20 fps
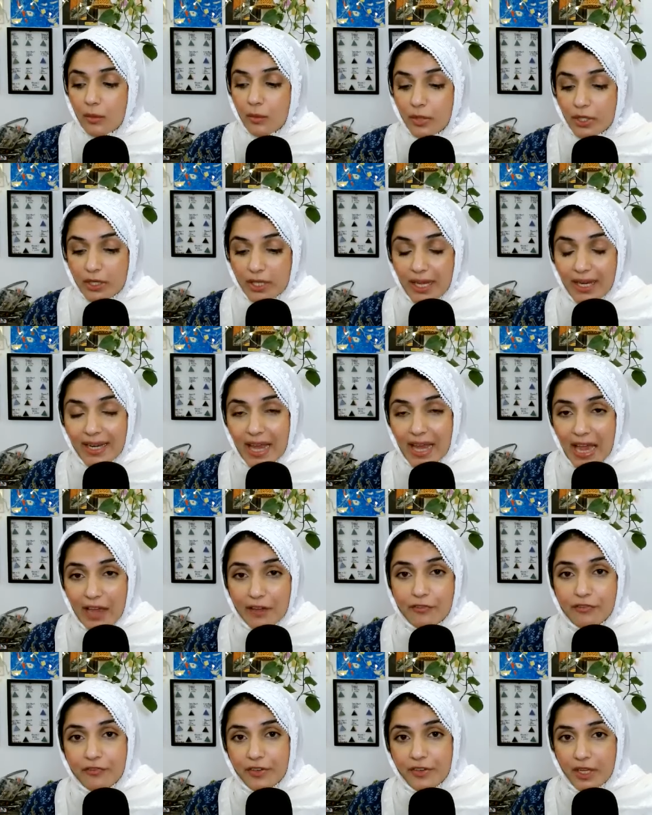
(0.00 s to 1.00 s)
but then
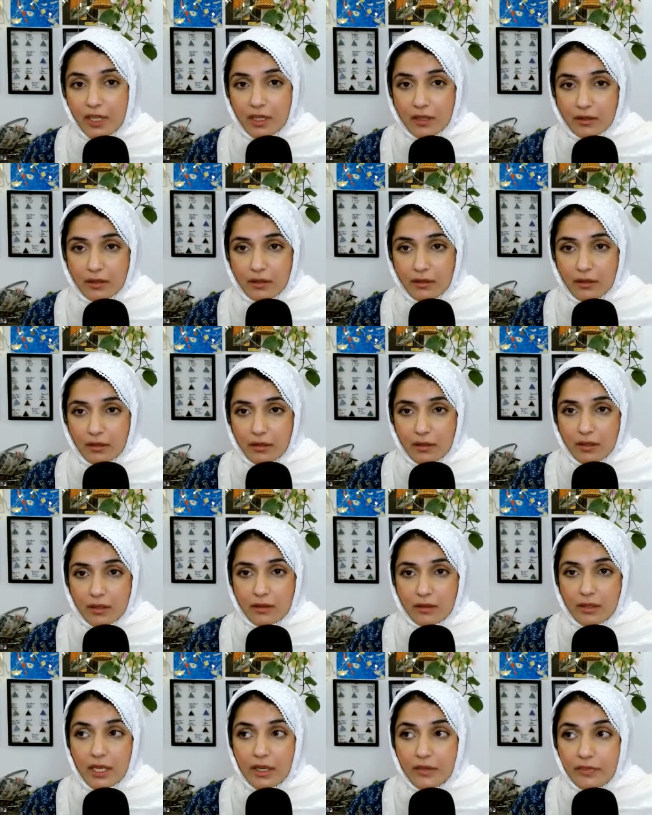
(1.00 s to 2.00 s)
have faith
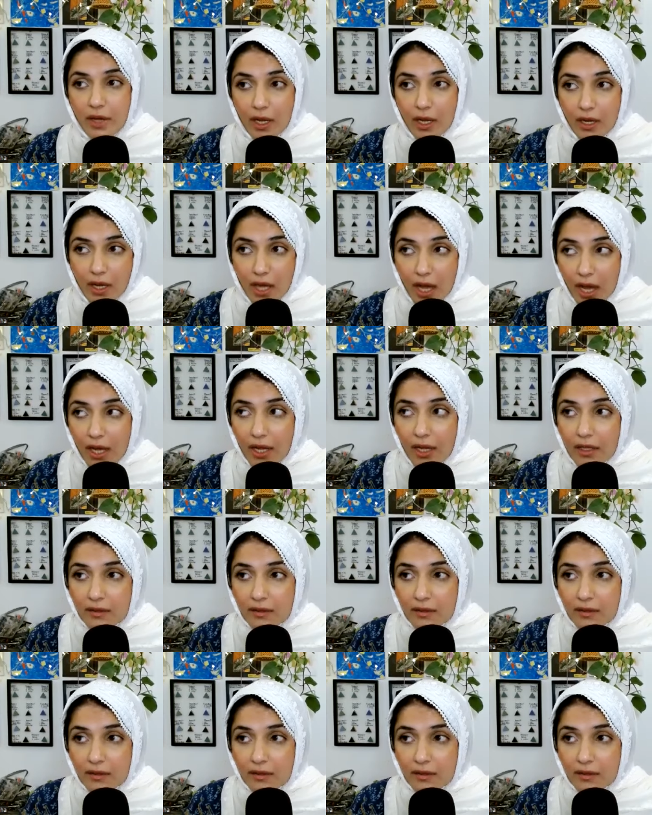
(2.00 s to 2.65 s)
that if Allah